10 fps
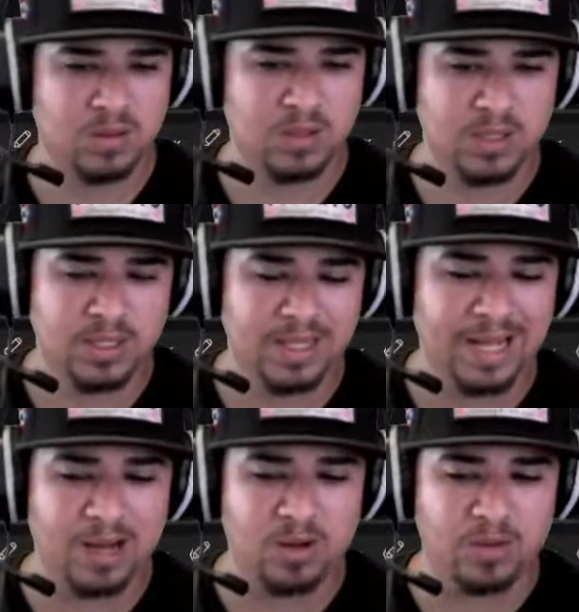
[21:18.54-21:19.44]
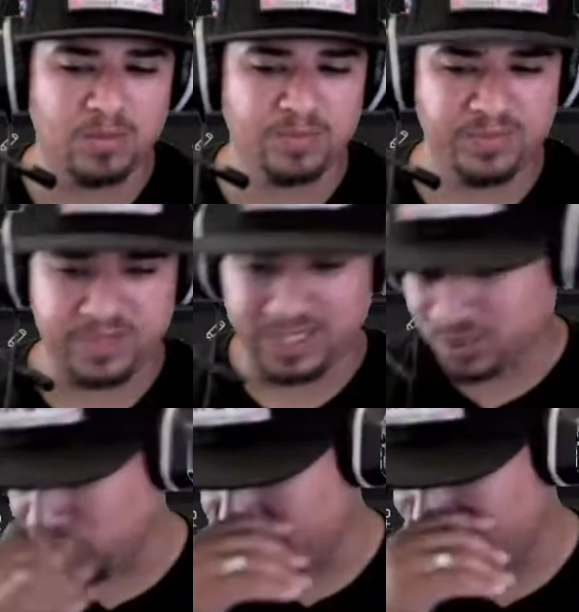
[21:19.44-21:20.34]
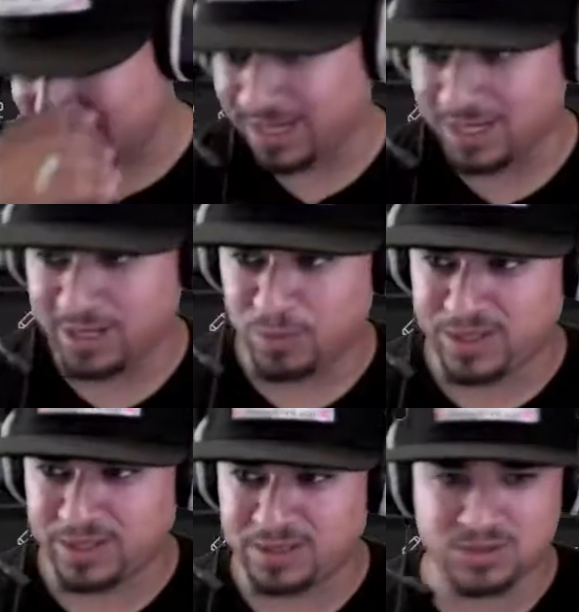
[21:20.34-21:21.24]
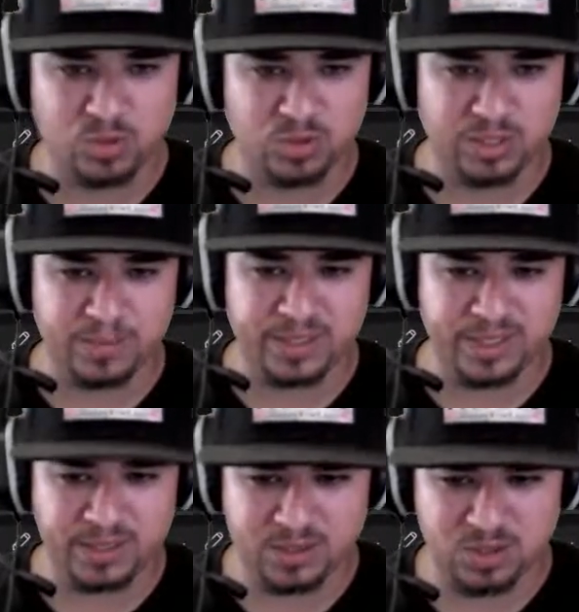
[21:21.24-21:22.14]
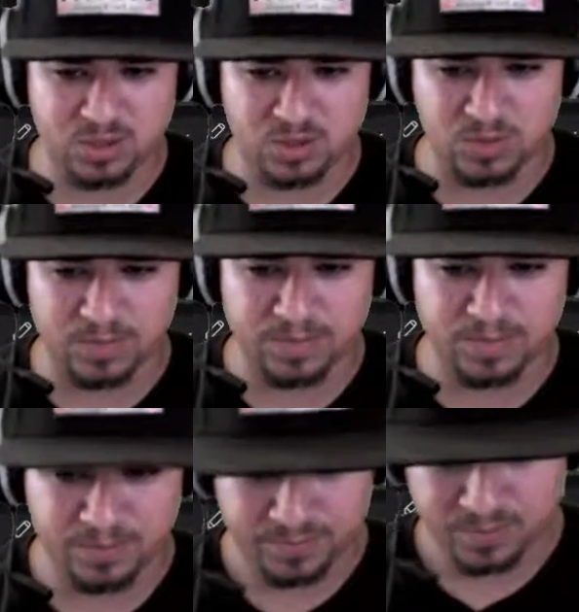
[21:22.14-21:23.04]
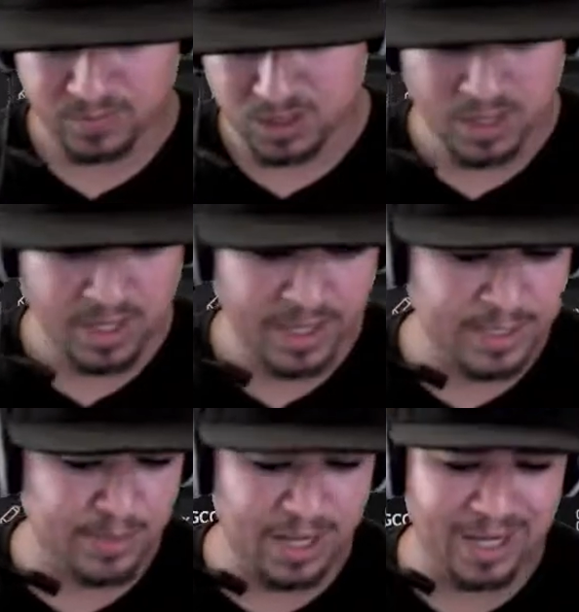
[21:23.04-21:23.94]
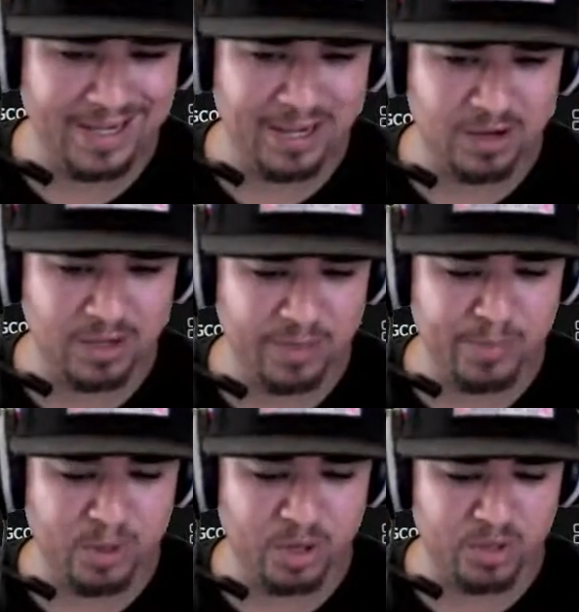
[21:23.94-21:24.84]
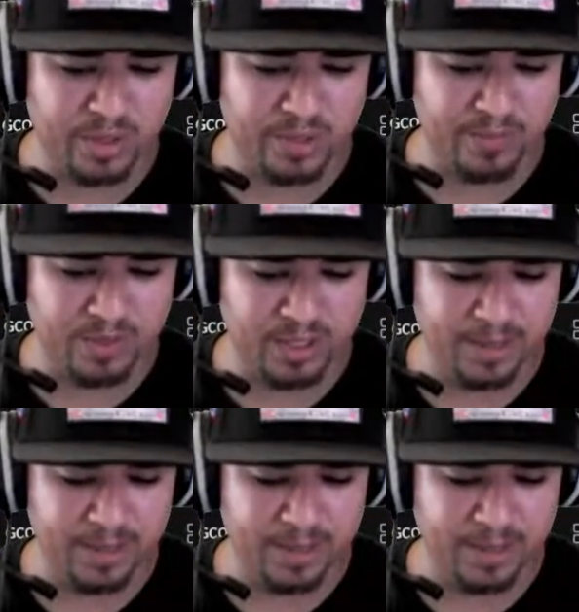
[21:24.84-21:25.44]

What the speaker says: Now, this one is like a little bit too deep in, so it's probably not going to be part of it, but